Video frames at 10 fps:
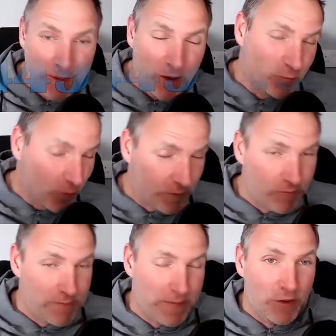about, and roughly
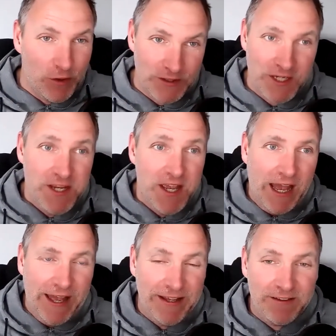read my notes.
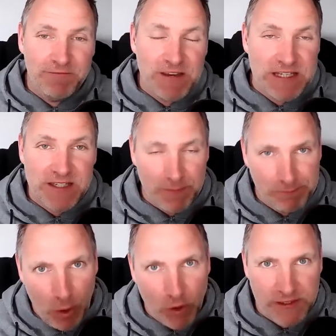And this is an
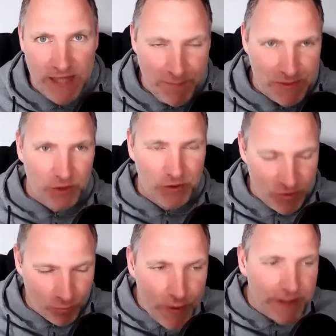important episode.
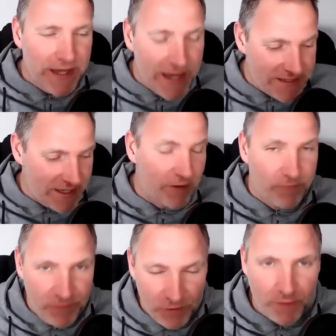This really is a
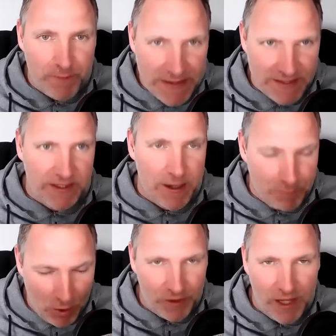fundamentally
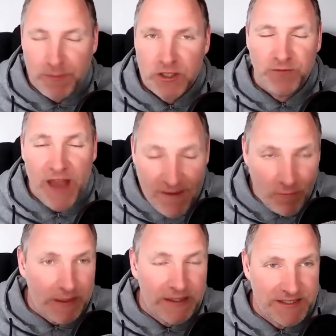important episode for
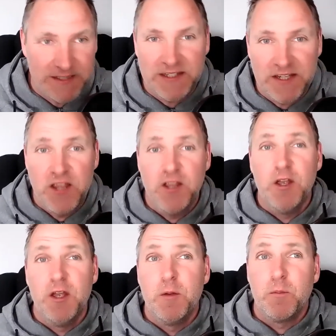everybody listening to this.
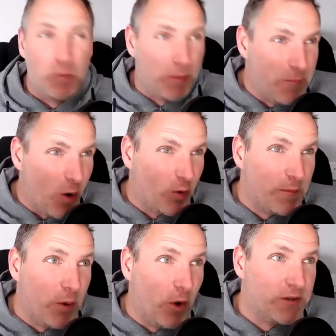Probably more
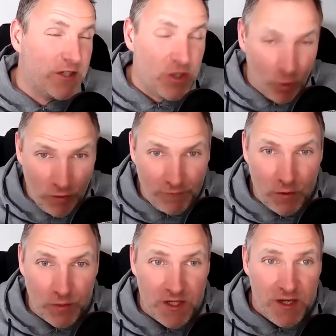important to the younger
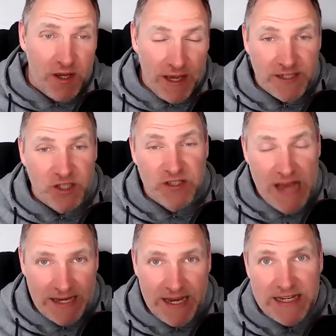viewers. So
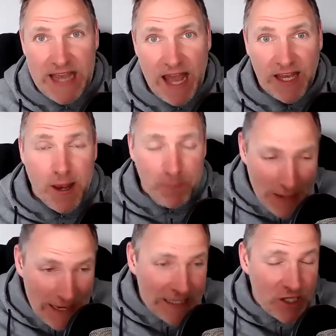Zach and Kai,
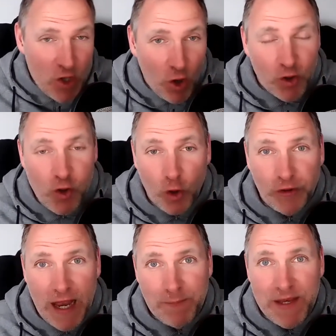pin your
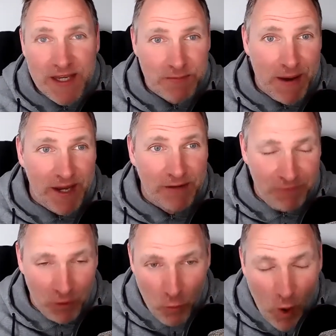goddamn ears back and
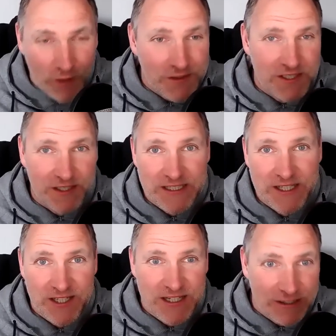for once listen
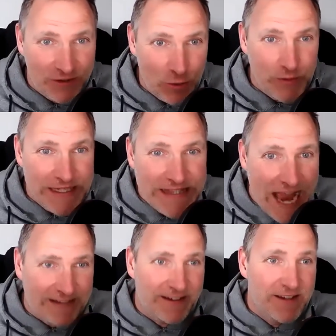to your doody
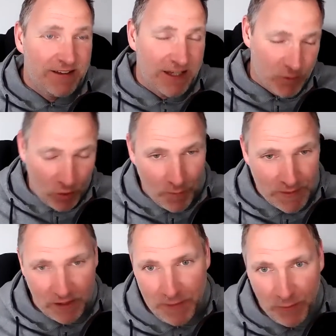dad. That's what I call
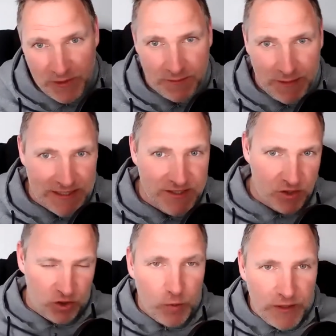myself, by the way, to my kids,
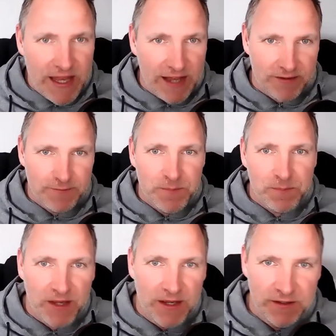doody dad.
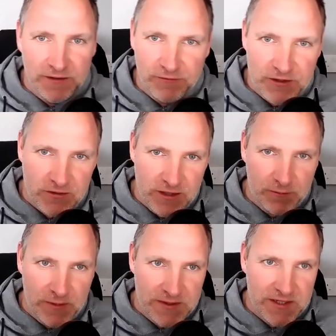And they just laugh at
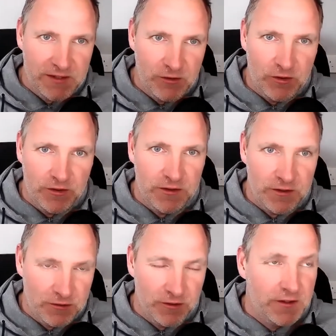me and say, no,
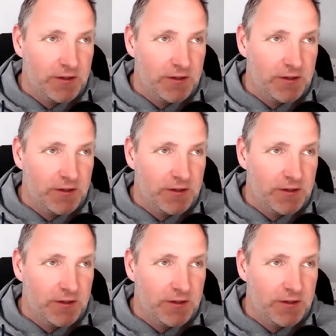you're...